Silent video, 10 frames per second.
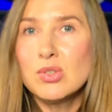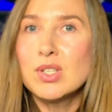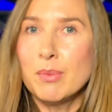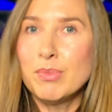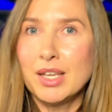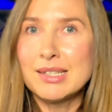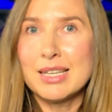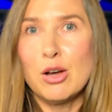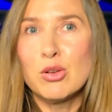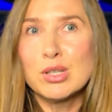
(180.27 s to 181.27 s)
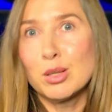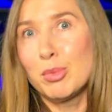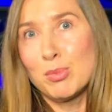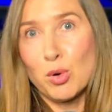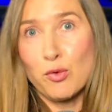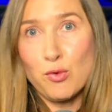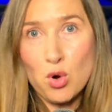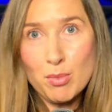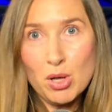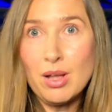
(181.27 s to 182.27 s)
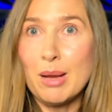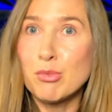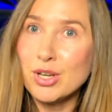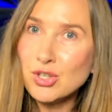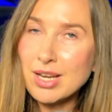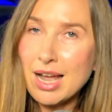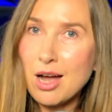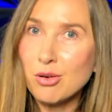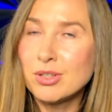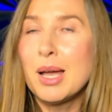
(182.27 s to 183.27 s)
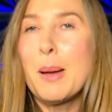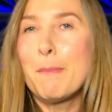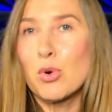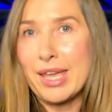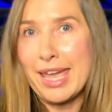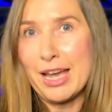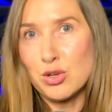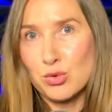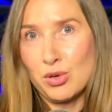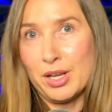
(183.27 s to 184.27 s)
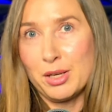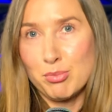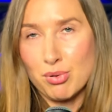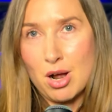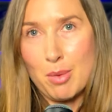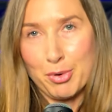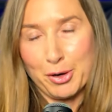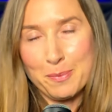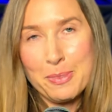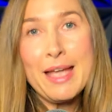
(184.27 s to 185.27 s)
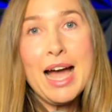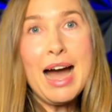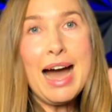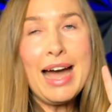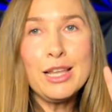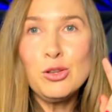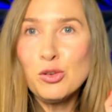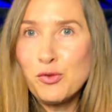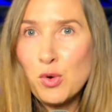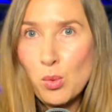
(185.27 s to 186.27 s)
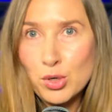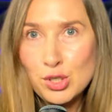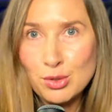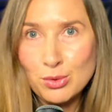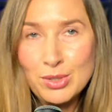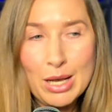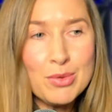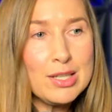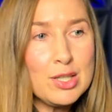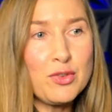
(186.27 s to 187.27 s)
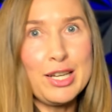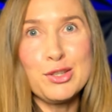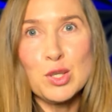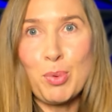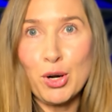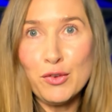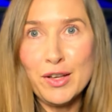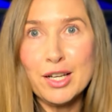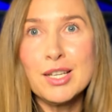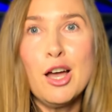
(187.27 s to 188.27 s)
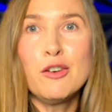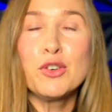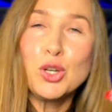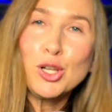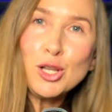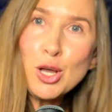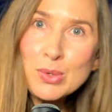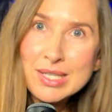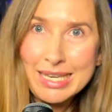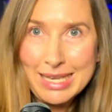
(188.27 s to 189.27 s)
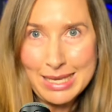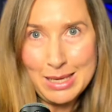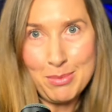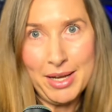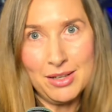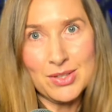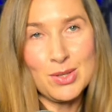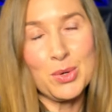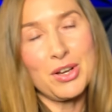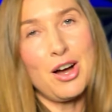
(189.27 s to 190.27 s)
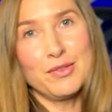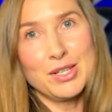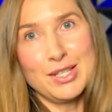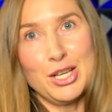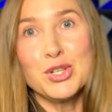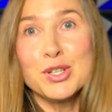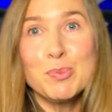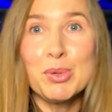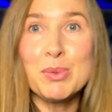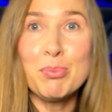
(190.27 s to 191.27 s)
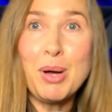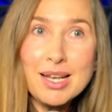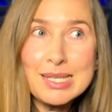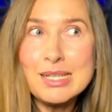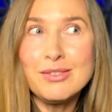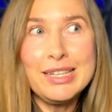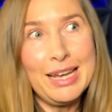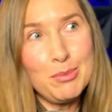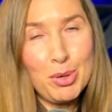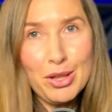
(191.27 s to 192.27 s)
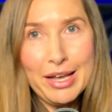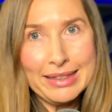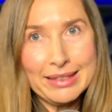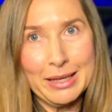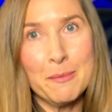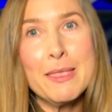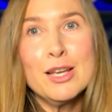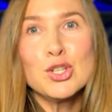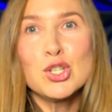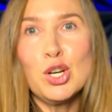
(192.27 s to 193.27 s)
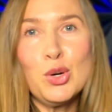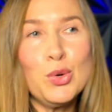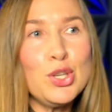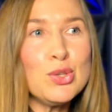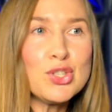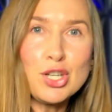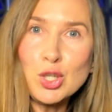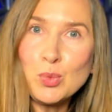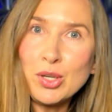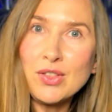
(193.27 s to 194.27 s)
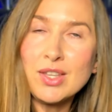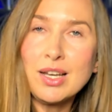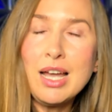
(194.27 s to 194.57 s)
to do something sounds a little bit more formal. I'm reaching out more casual and proper. I look forward to, now this phrase is perfect for closing emails or conversations, but positively and politely. So you start with